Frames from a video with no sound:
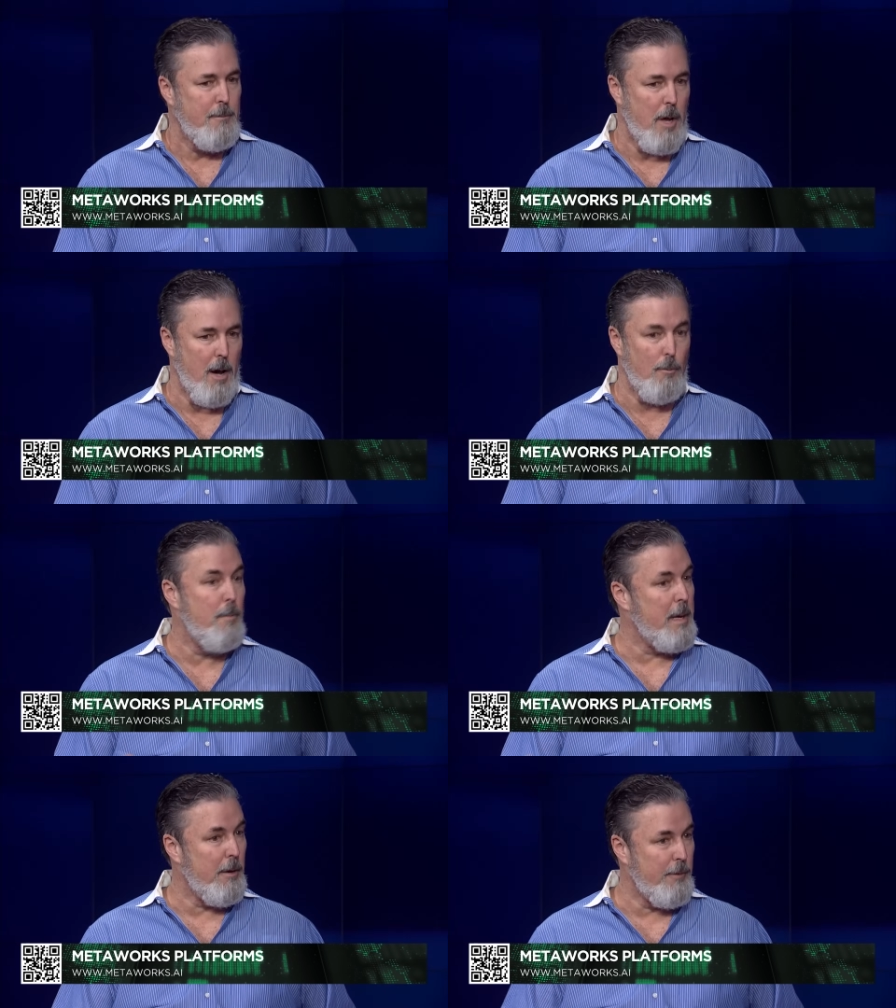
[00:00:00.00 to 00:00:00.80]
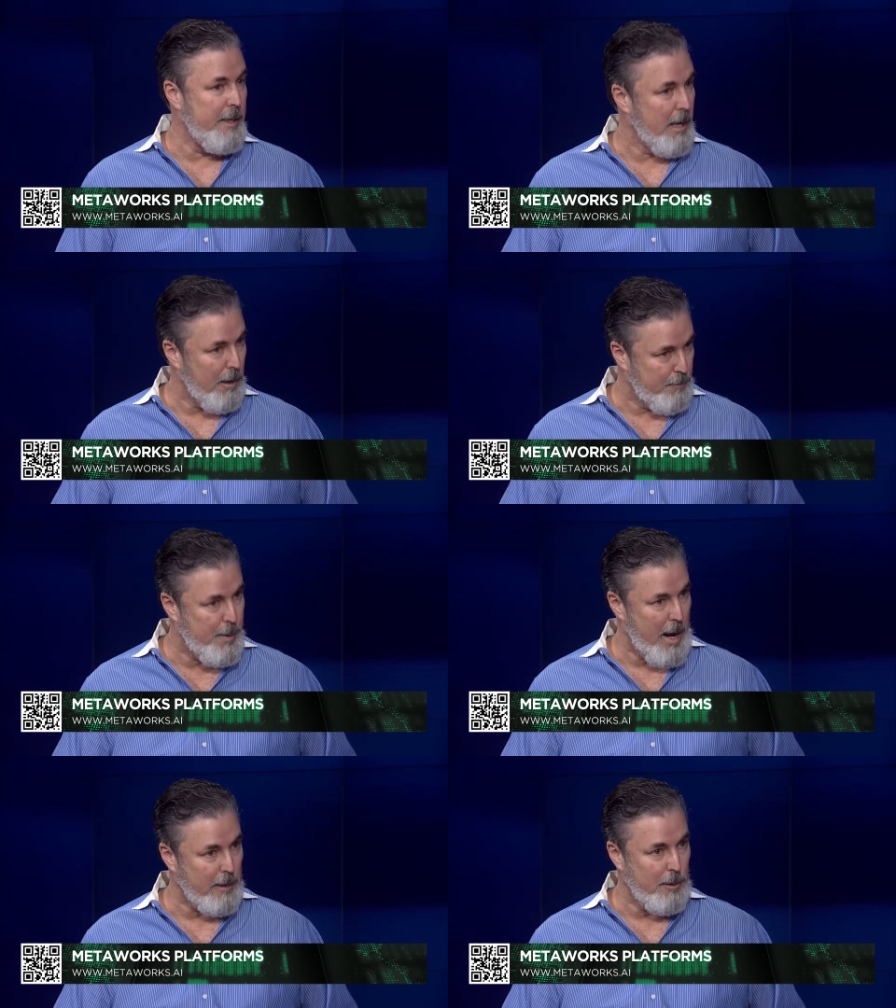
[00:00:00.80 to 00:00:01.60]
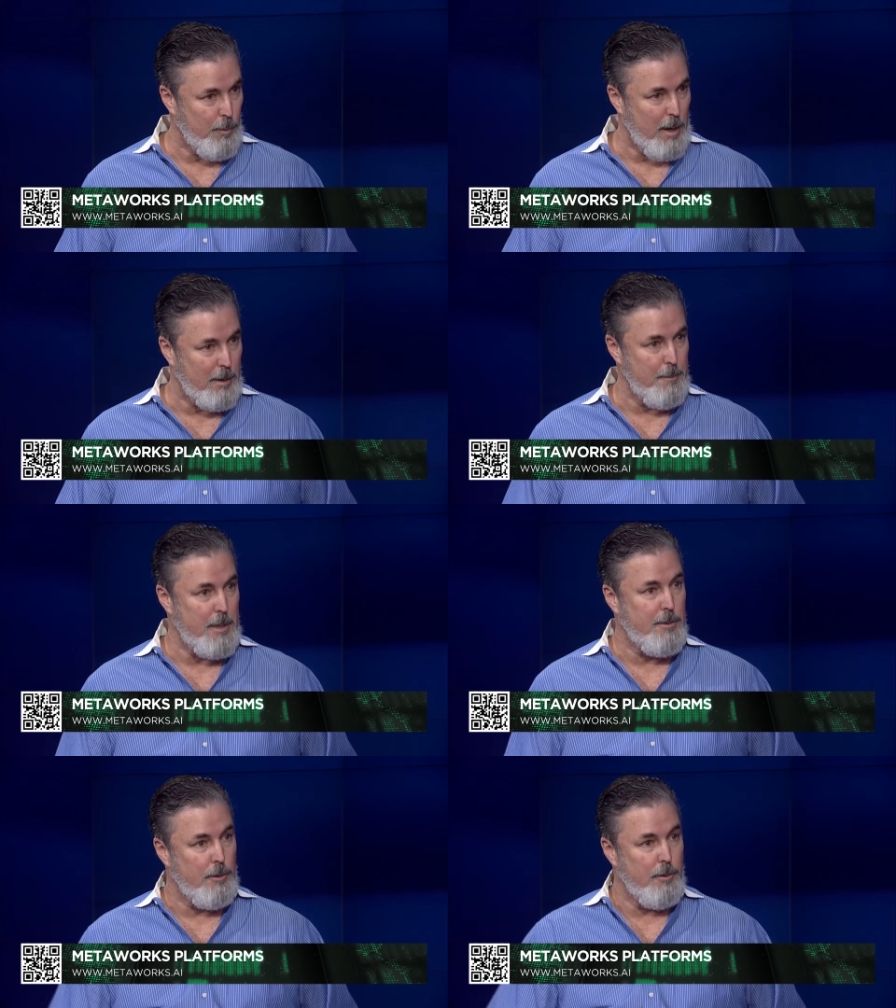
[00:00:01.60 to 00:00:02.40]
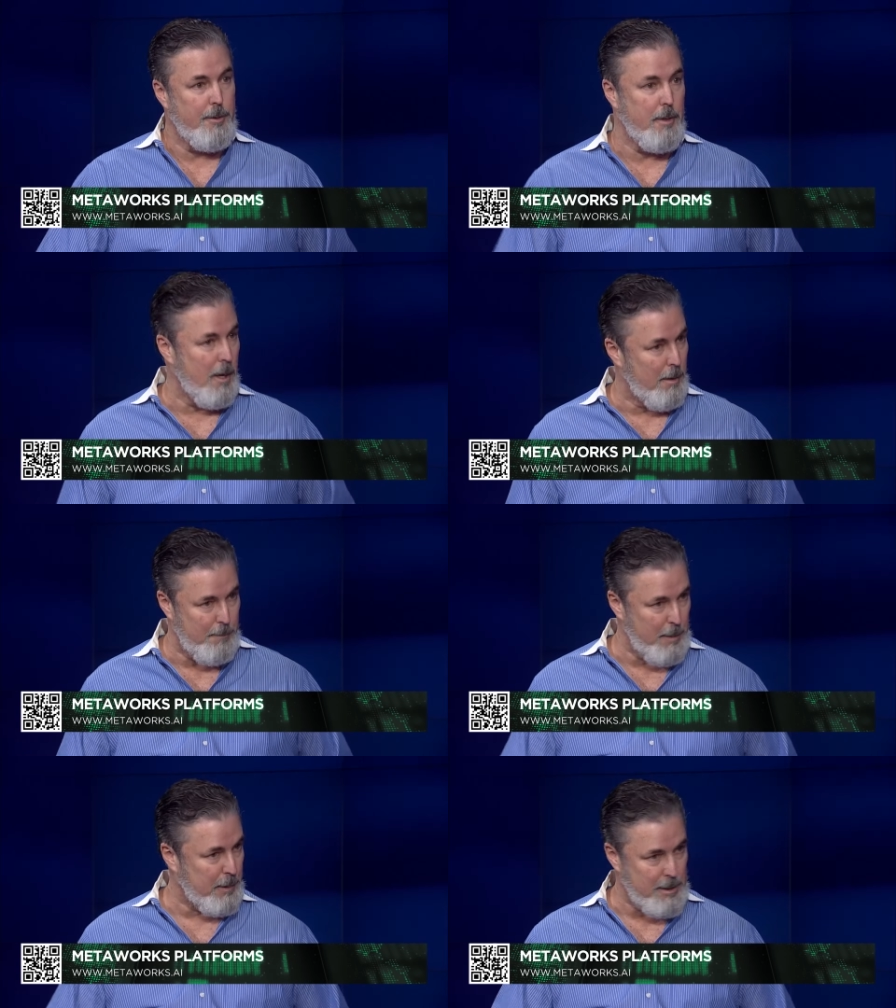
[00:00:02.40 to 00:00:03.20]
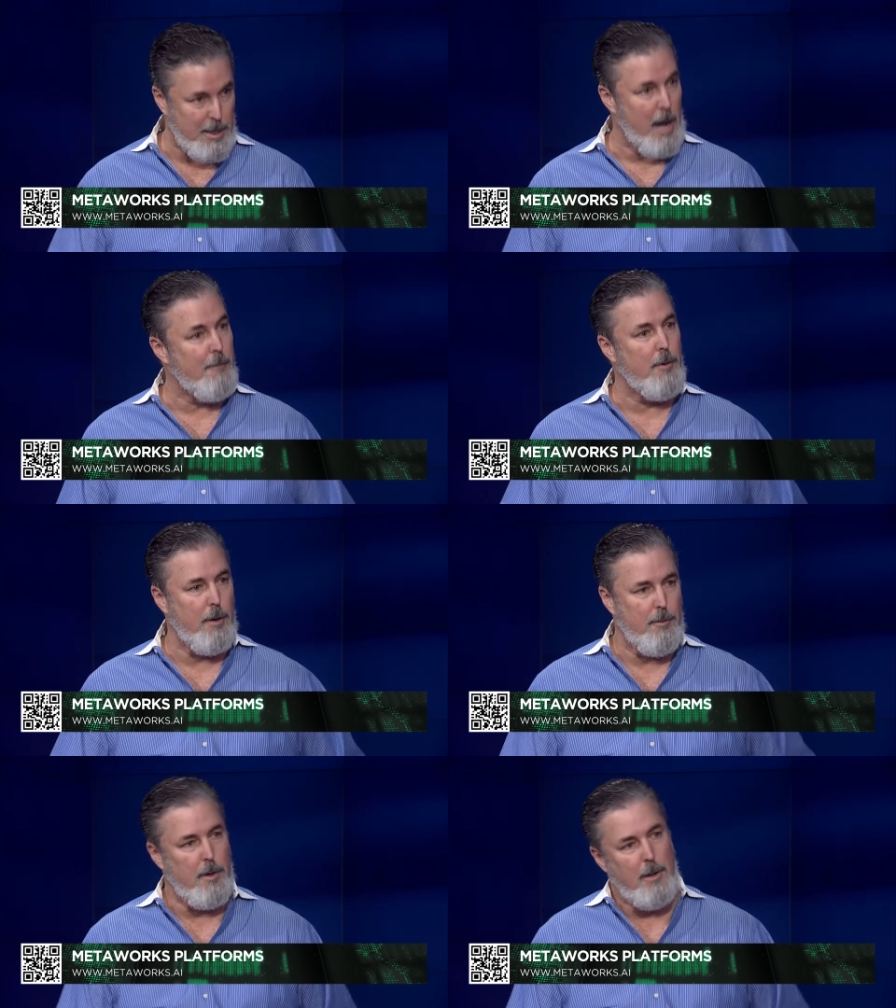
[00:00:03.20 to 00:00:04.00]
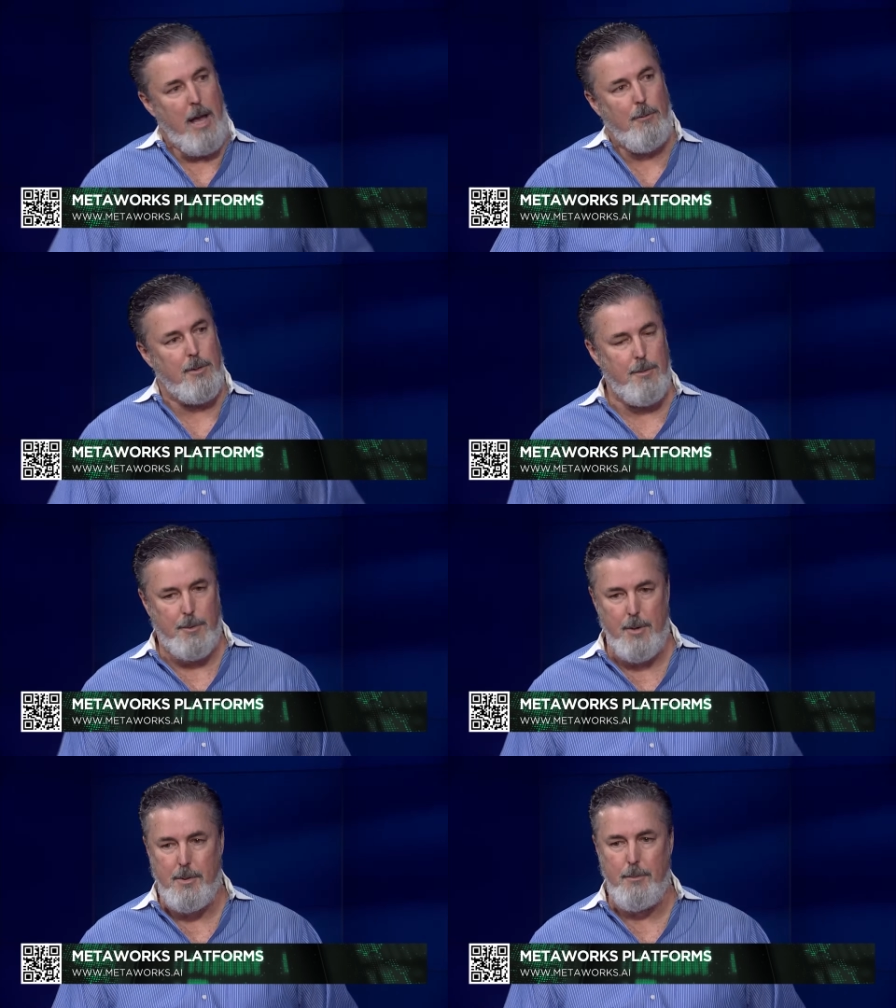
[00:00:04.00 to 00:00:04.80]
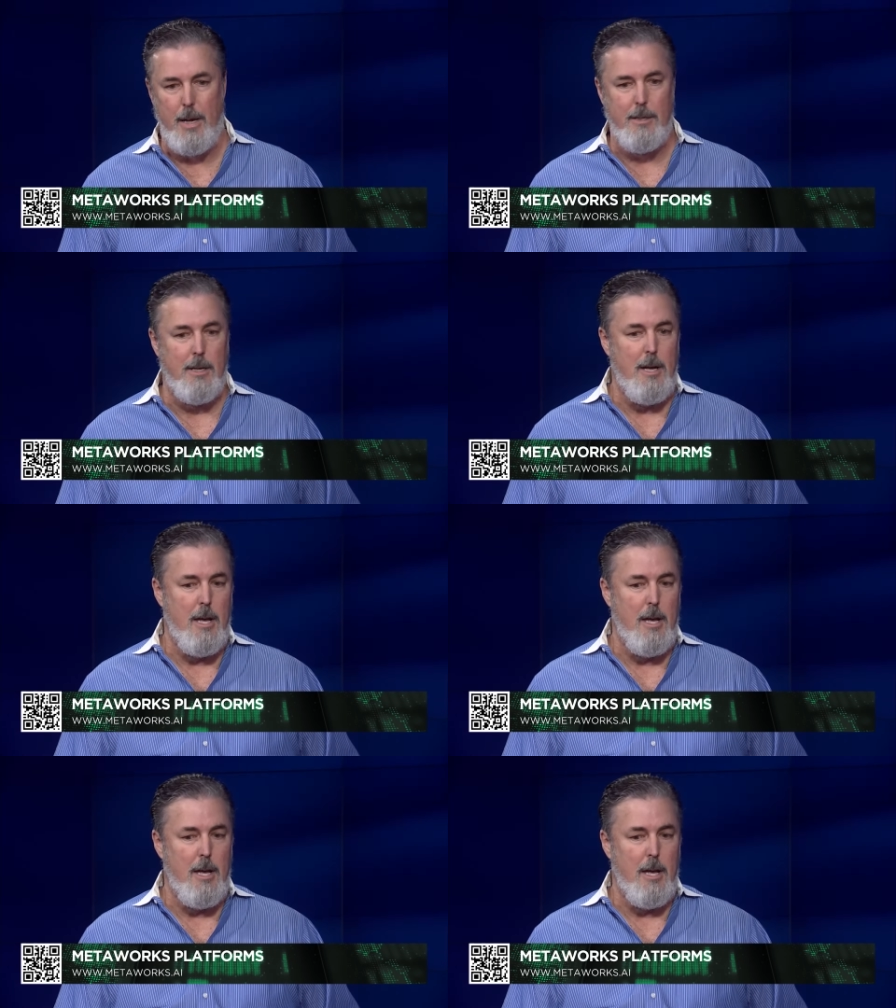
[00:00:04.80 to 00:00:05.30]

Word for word: Uh, will be a retail product as well. It can be sold. Um, people can sign up for it for annual subscription base.